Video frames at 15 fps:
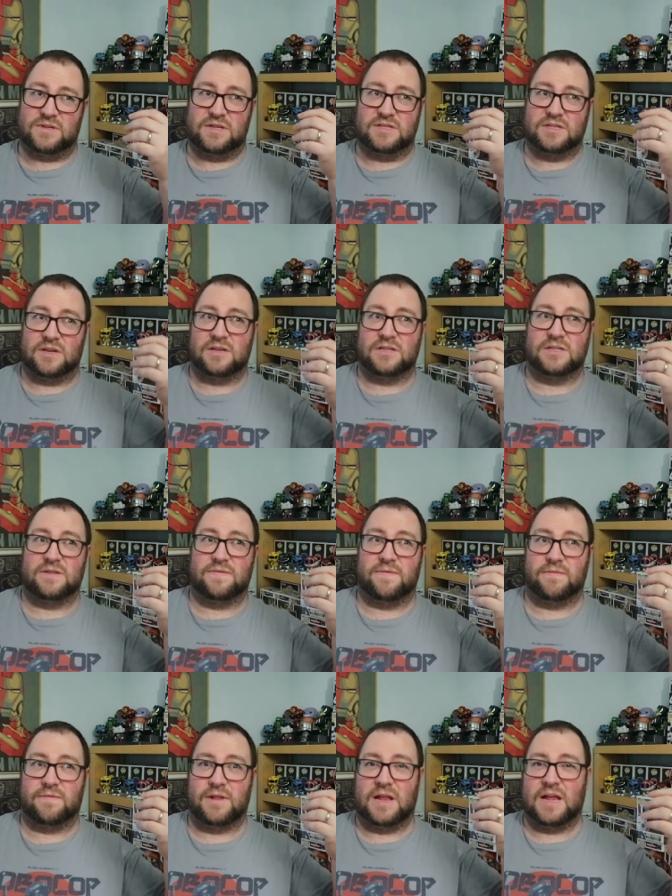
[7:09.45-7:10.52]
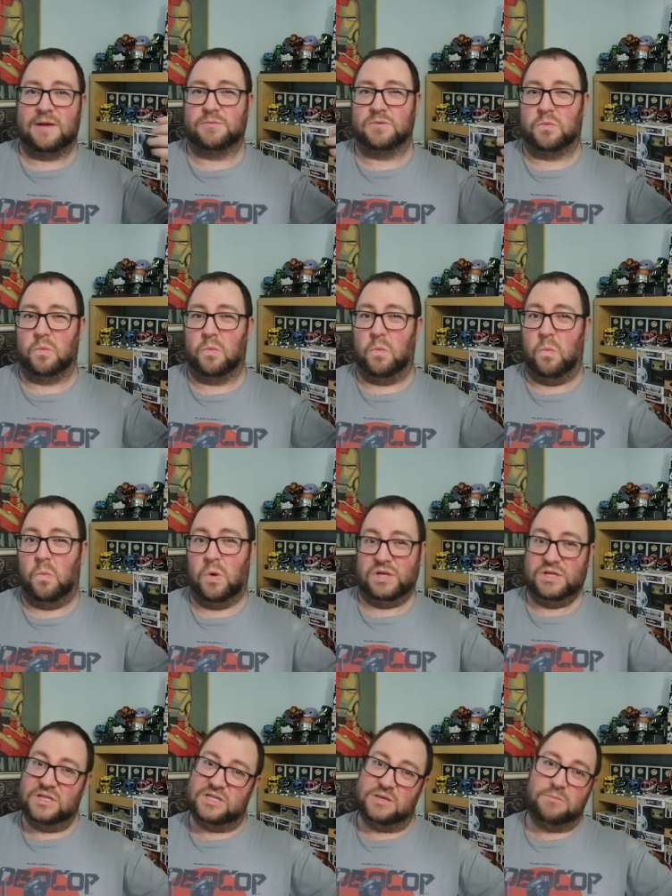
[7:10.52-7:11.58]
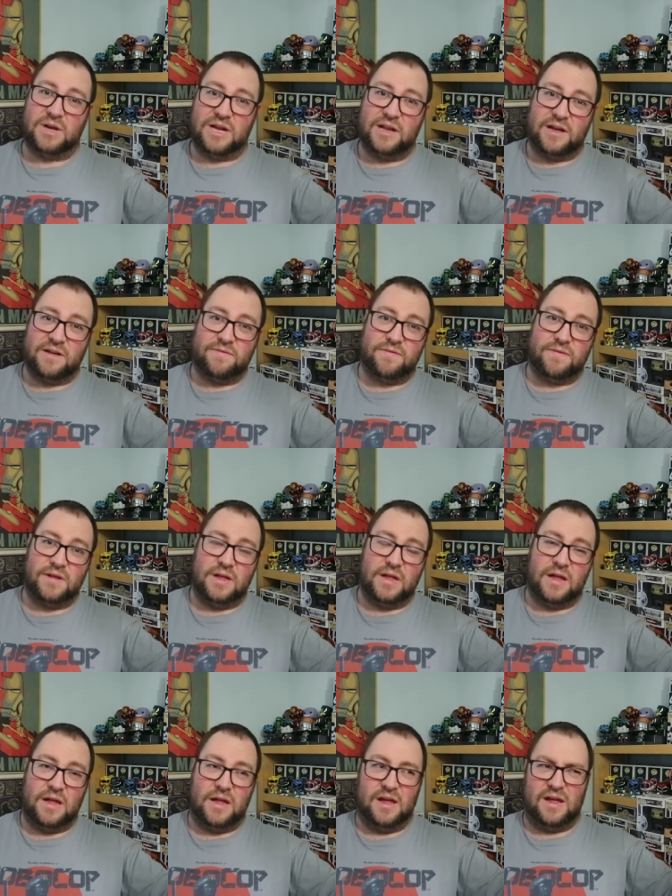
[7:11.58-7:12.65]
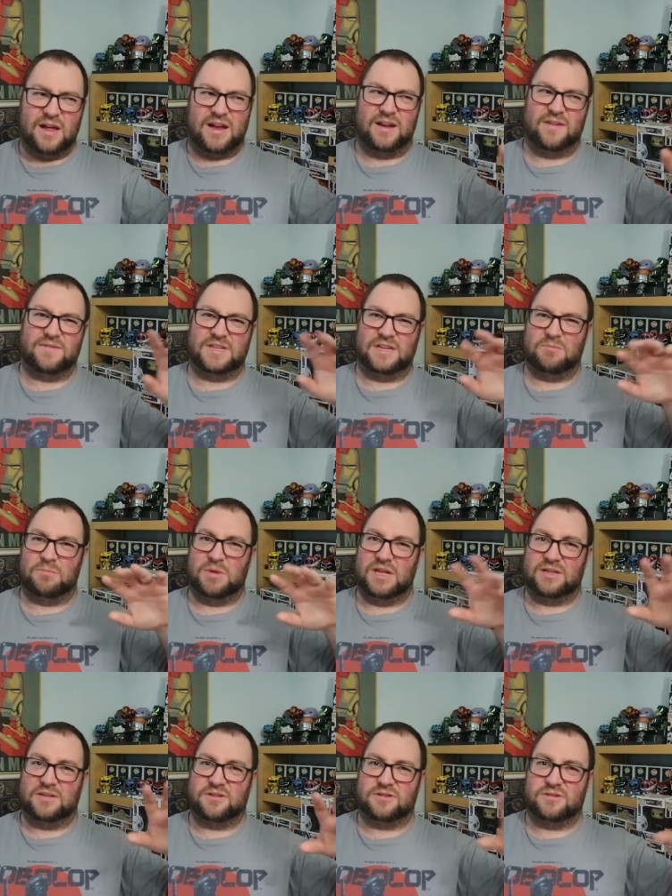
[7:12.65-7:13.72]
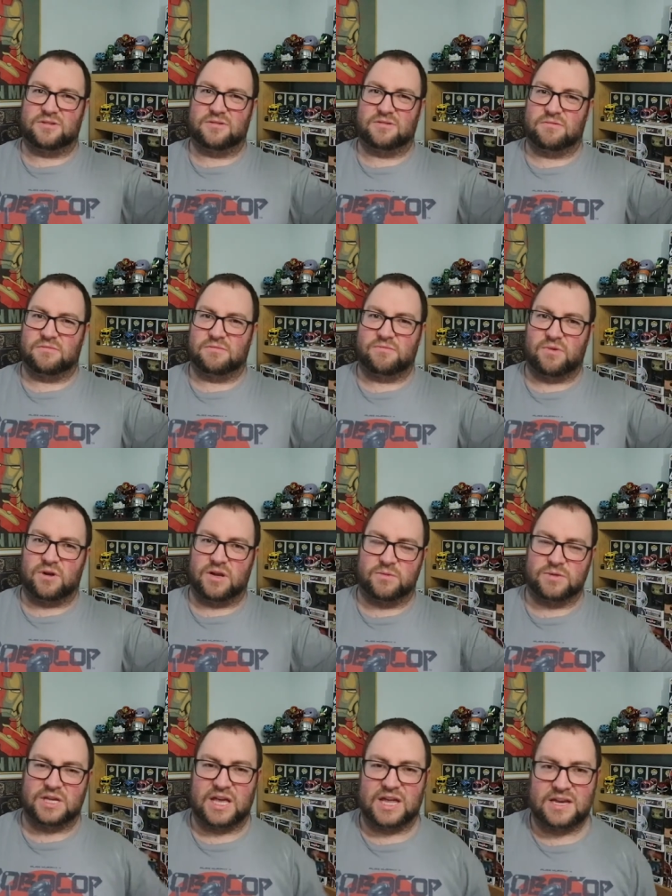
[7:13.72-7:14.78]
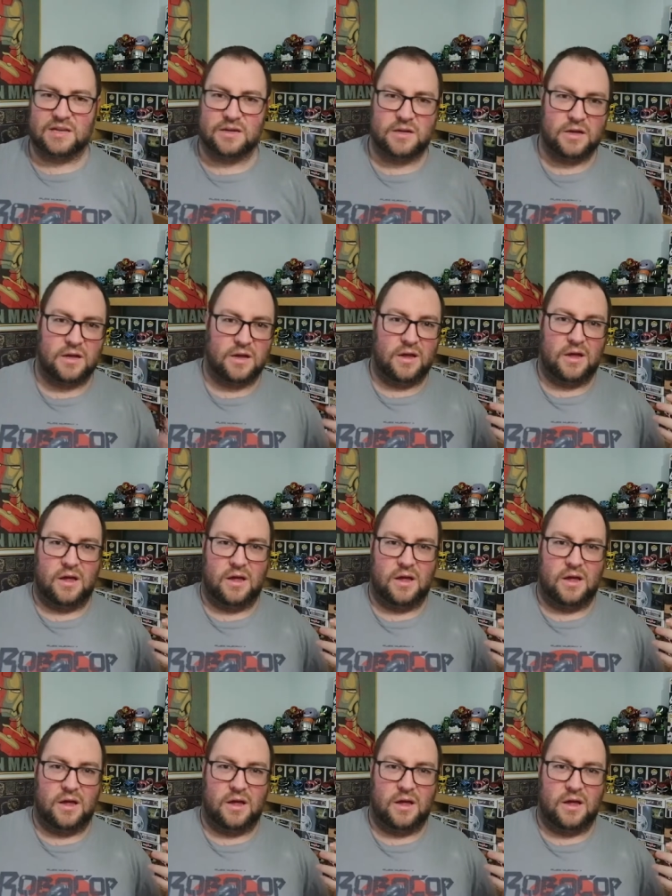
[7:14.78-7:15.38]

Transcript: I've seen Silence in the Lambs once in my life, and I've seen bits while I was a kid.